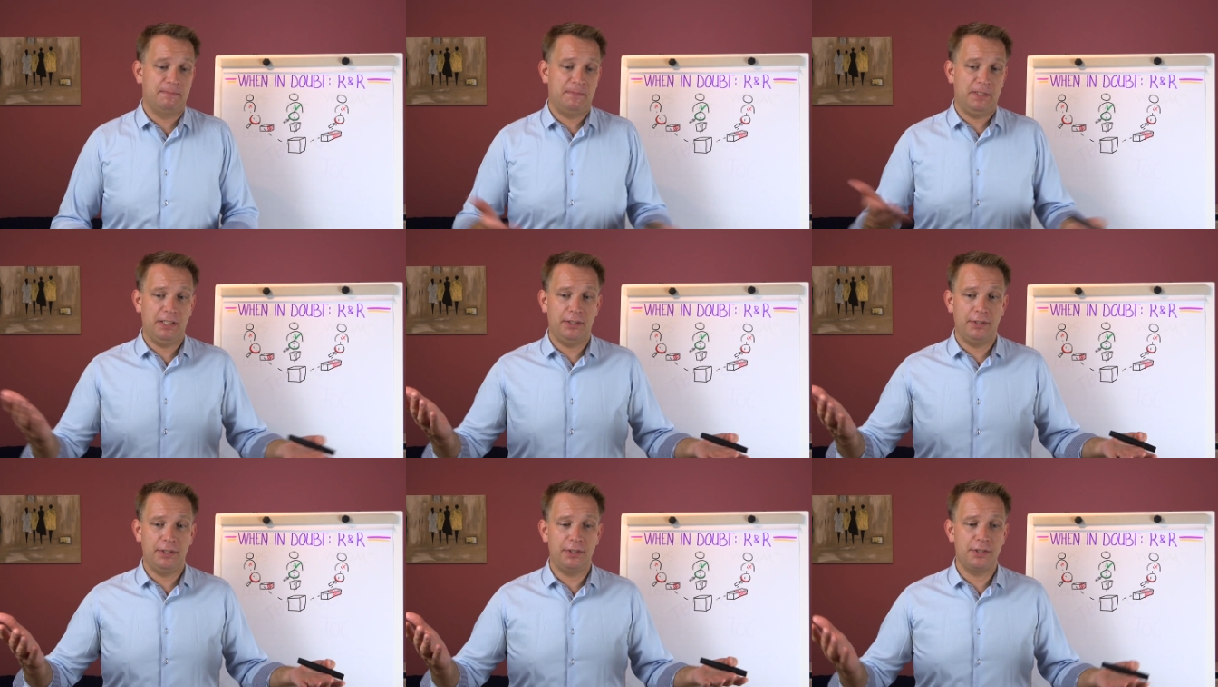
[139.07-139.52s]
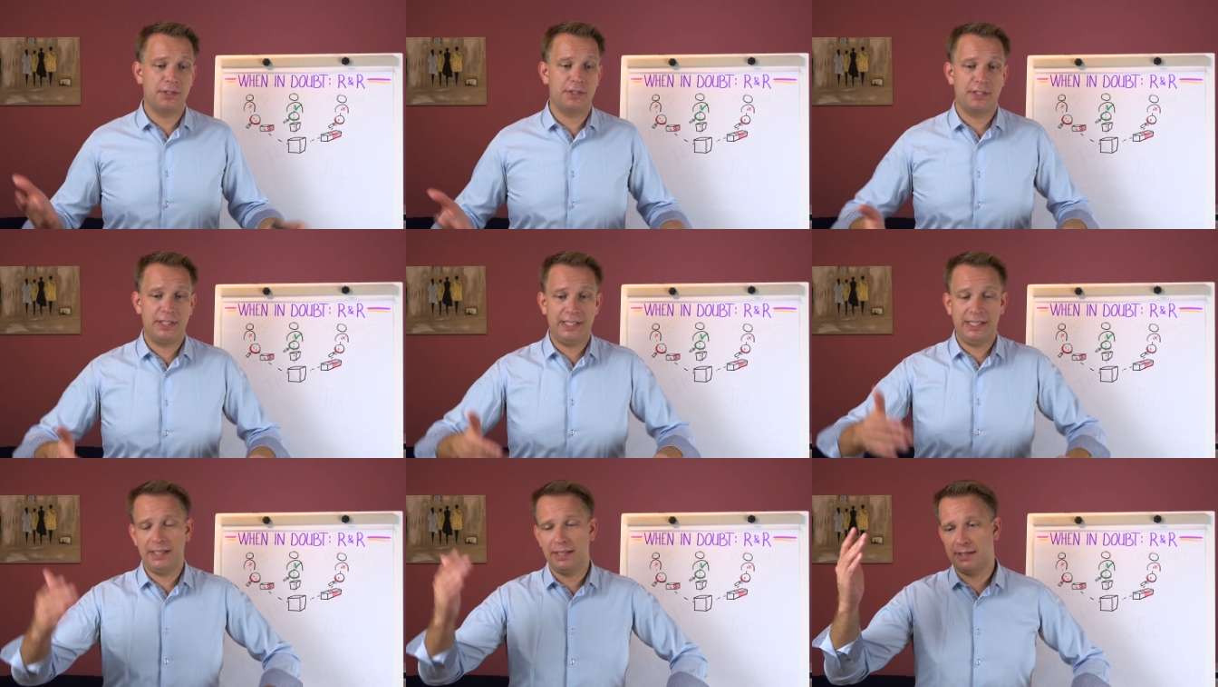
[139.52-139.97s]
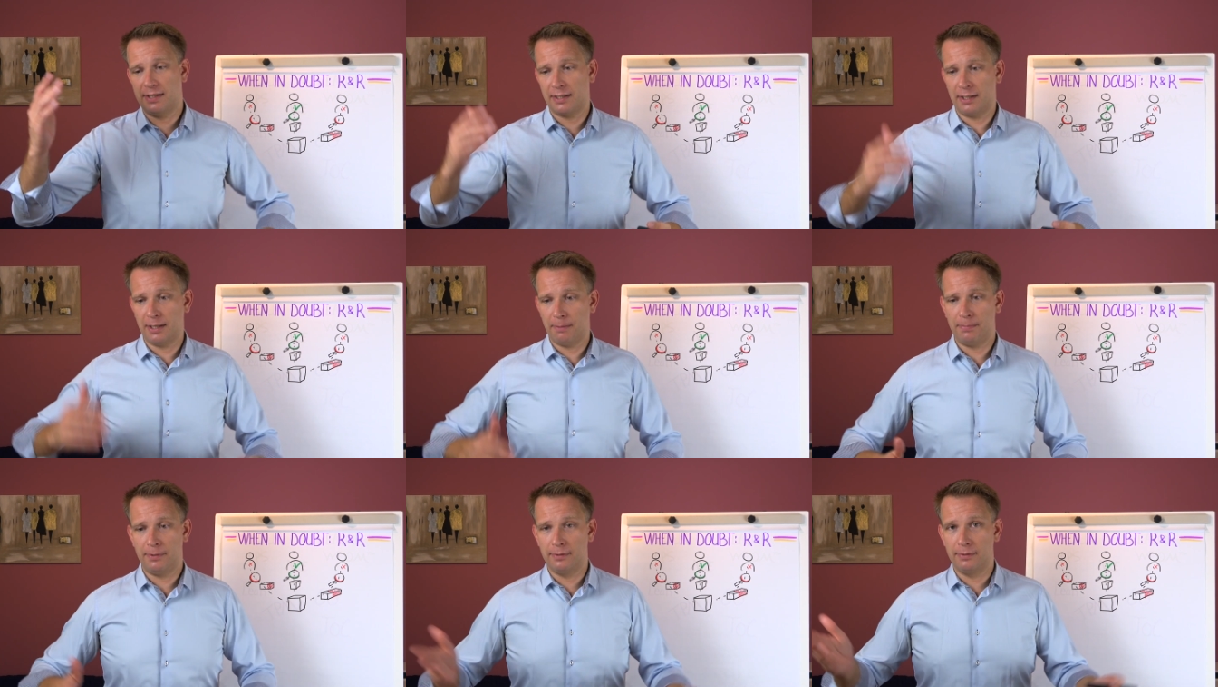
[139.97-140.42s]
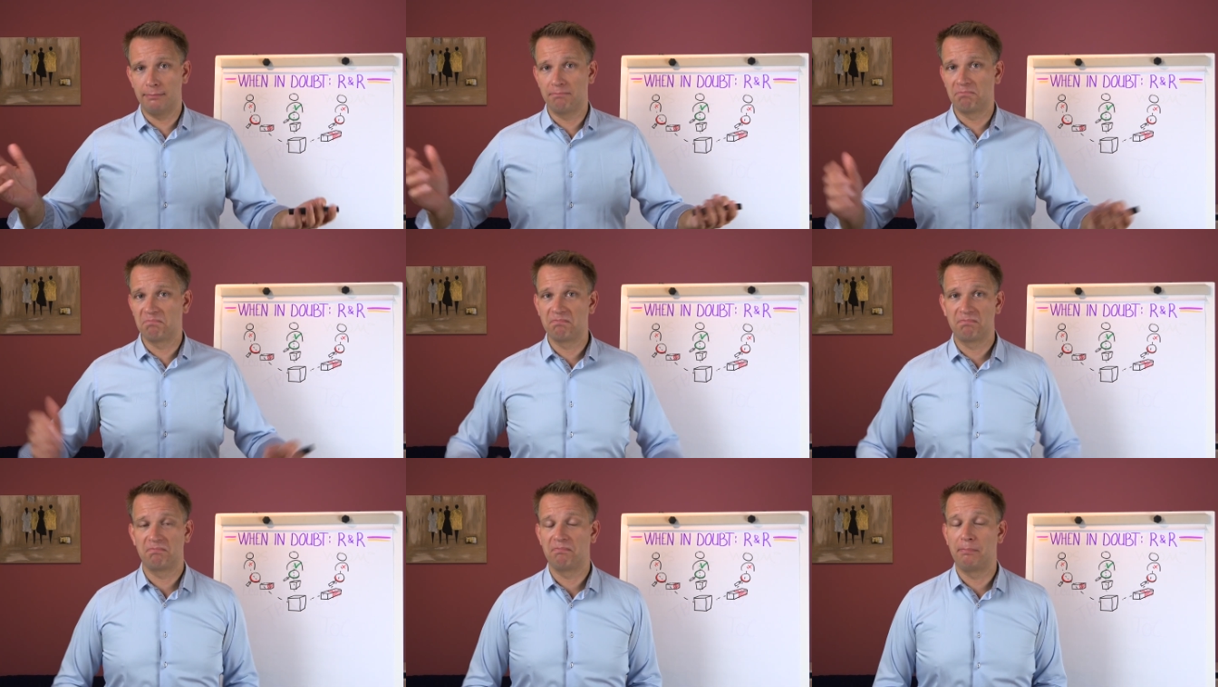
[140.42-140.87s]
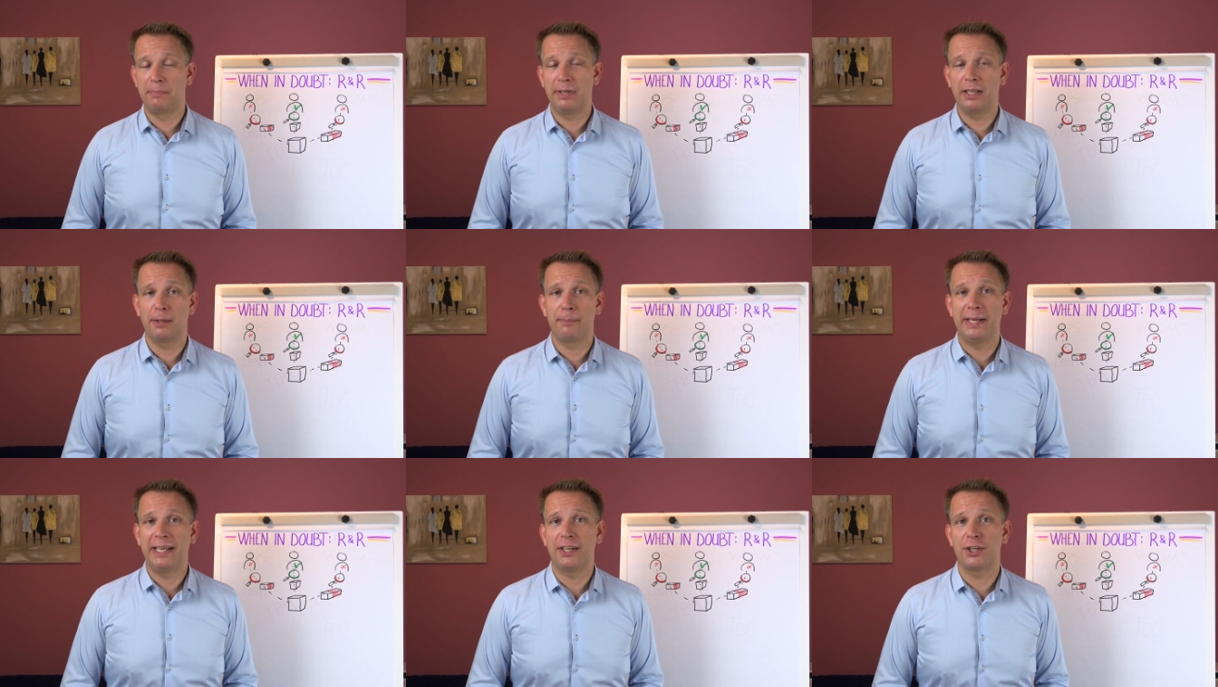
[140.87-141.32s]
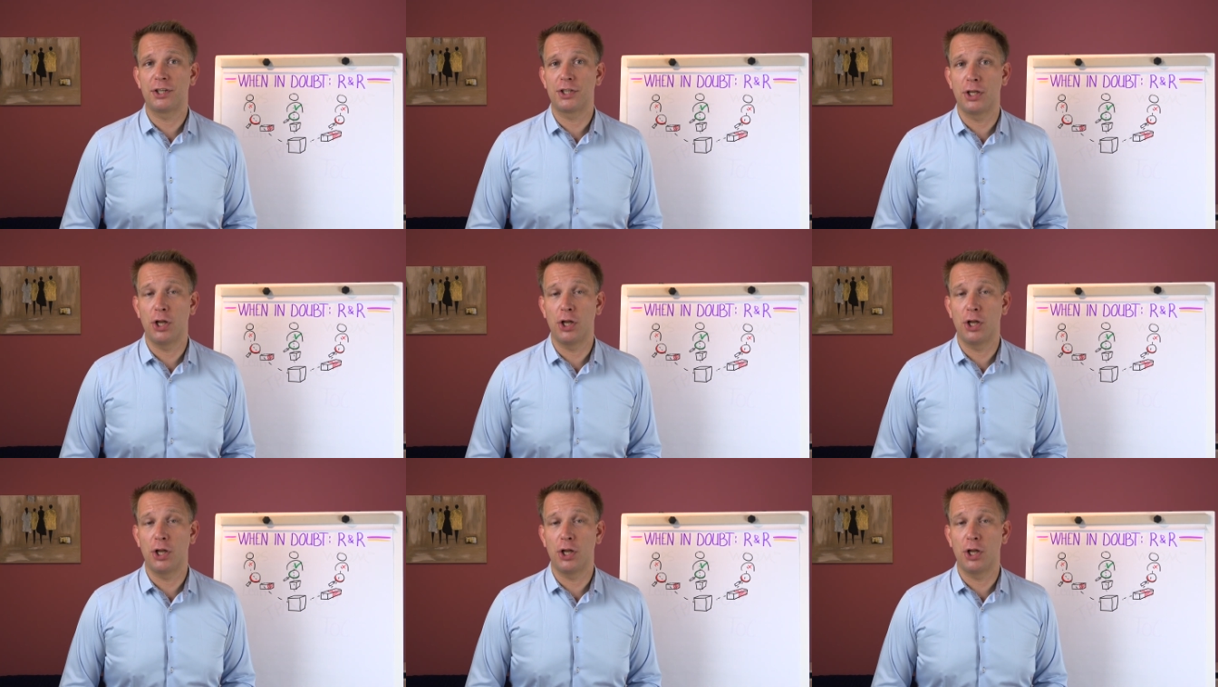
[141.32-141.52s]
uh, you just see that it's a couple millimeters